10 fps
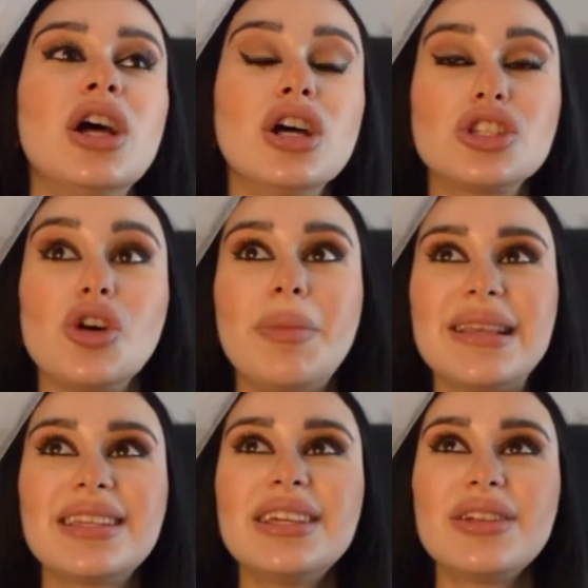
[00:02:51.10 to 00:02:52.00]
So
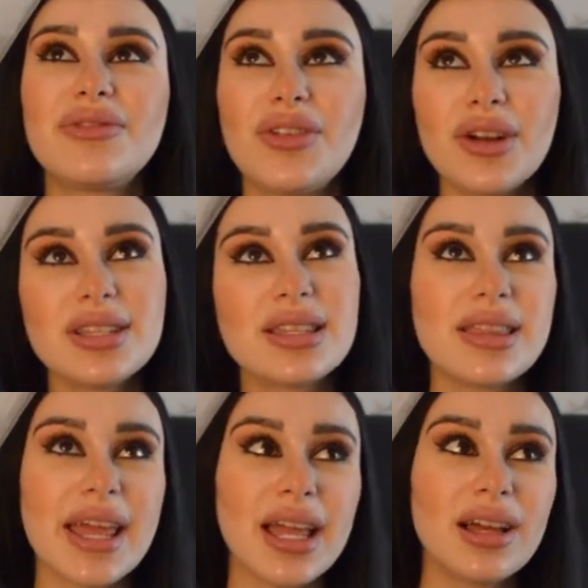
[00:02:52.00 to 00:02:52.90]
basically the first
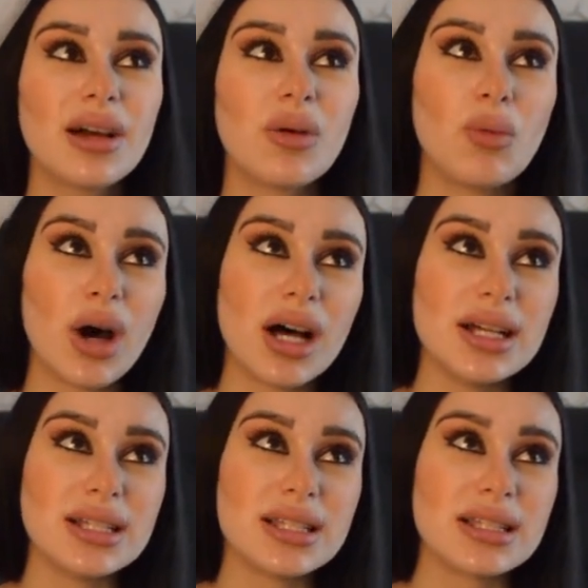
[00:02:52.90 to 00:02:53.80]
thing
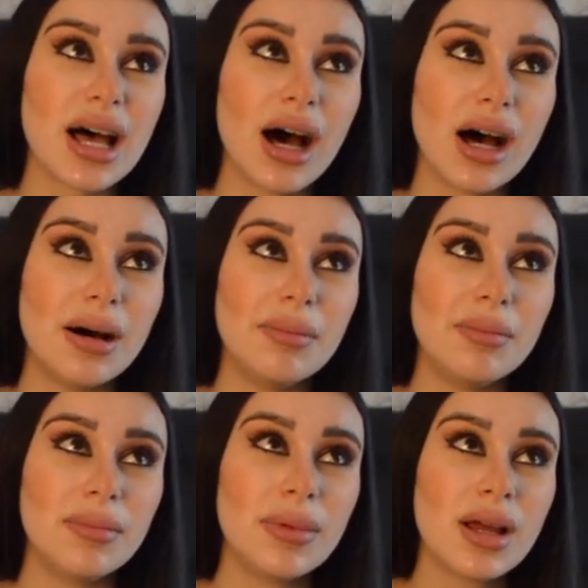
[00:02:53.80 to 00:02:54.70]
was I
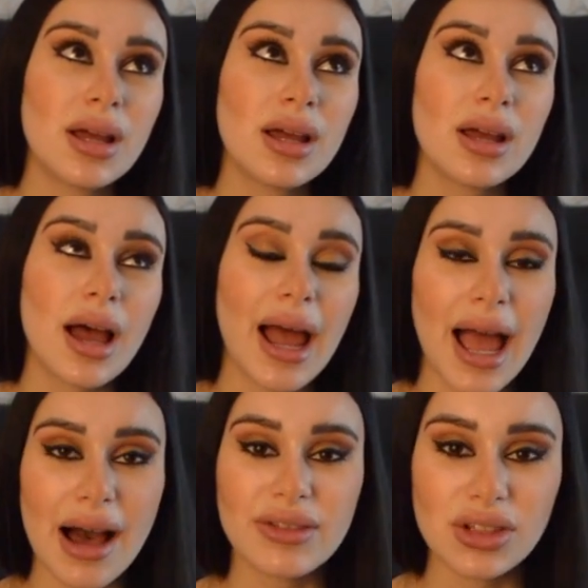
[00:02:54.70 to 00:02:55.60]

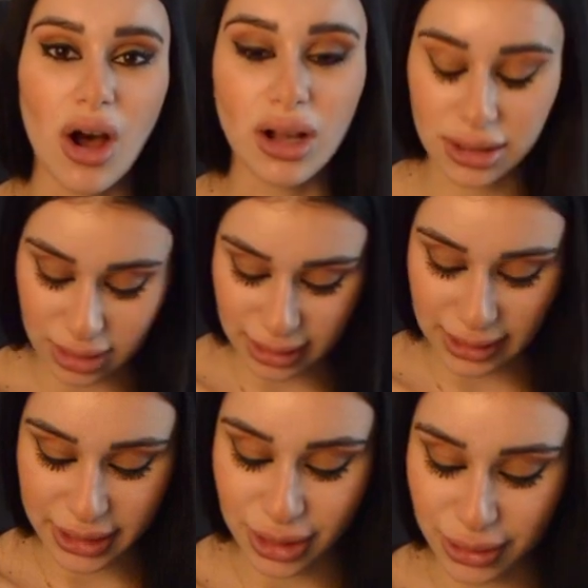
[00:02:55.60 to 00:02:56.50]
have a dog, clearly
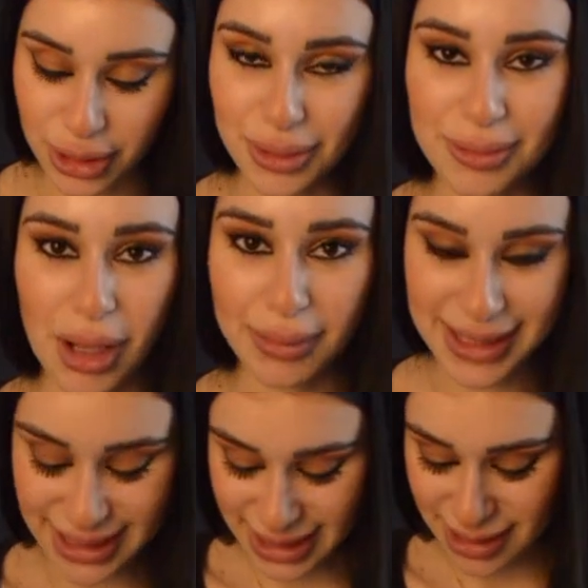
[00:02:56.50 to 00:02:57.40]
Leo. You can probably
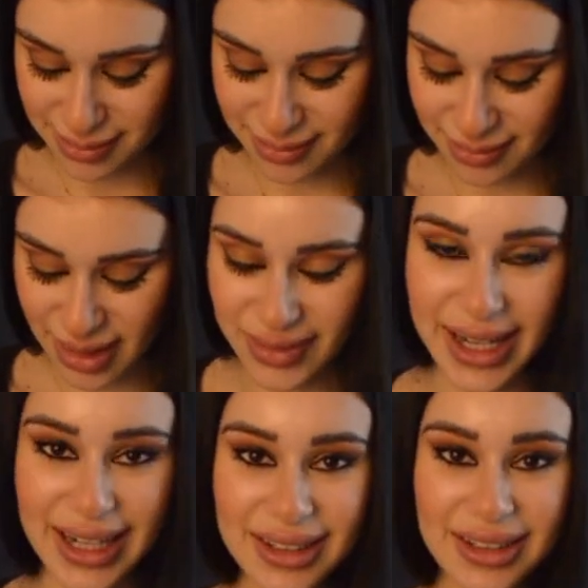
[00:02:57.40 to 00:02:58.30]
see him if I
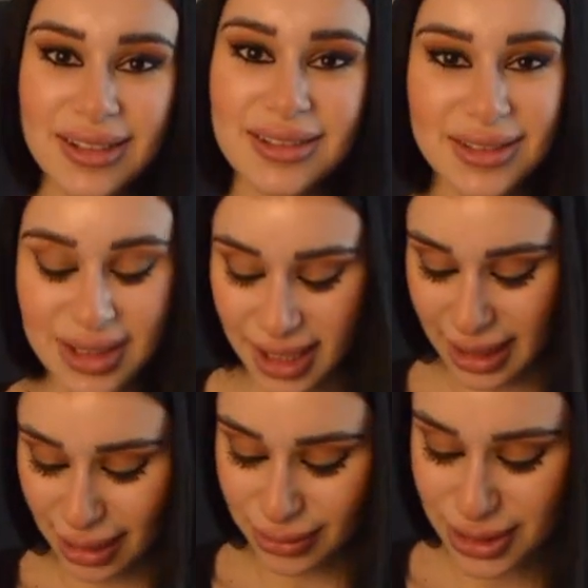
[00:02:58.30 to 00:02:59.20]
didn't cut it
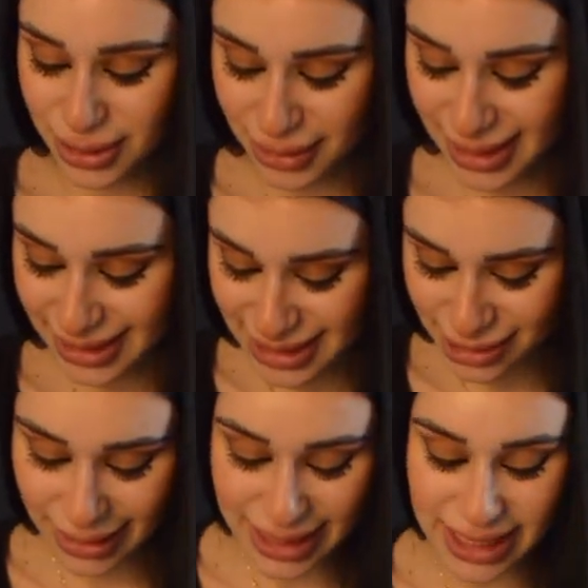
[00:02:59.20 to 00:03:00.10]
out the screen.
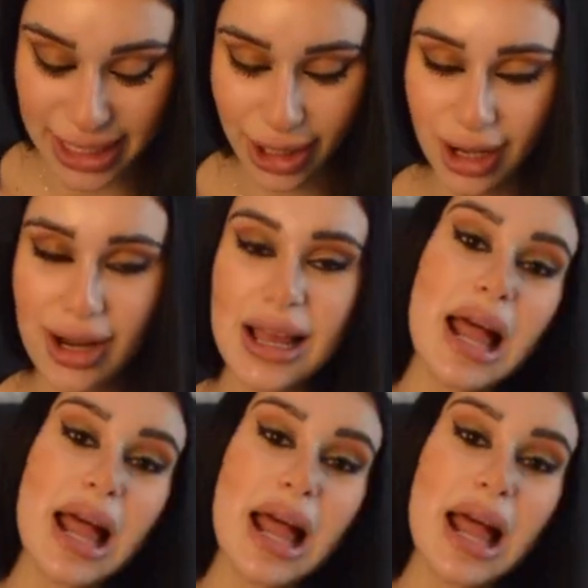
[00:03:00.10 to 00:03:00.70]
He's right here.